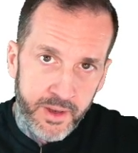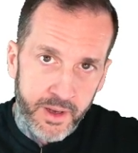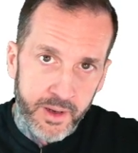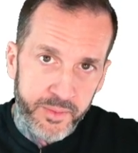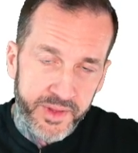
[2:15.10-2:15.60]

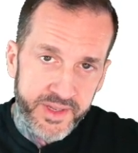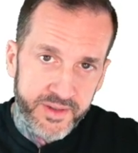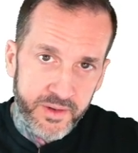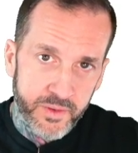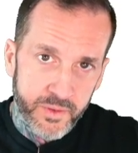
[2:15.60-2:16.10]
uh, please
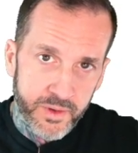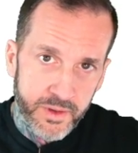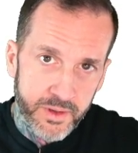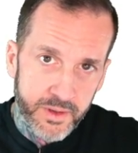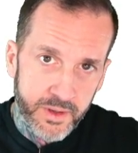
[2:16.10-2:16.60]
do
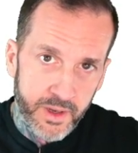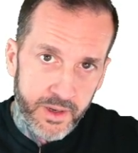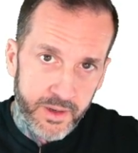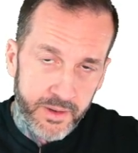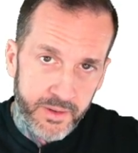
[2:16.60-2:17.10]

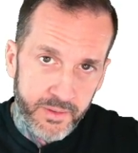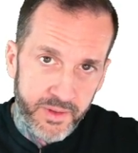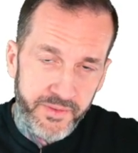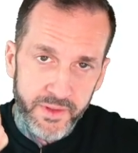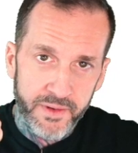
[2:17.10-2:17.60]
uh,
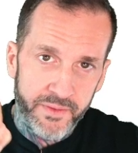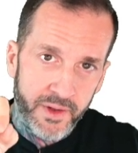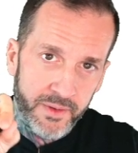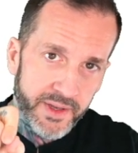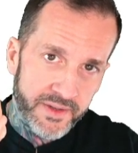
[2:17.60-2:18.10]
leave a little
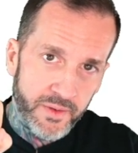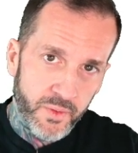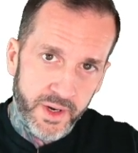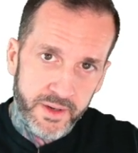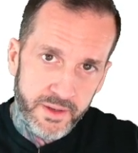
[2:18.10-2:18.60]
note as to
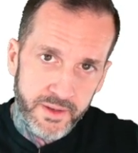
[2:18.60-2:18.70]
what,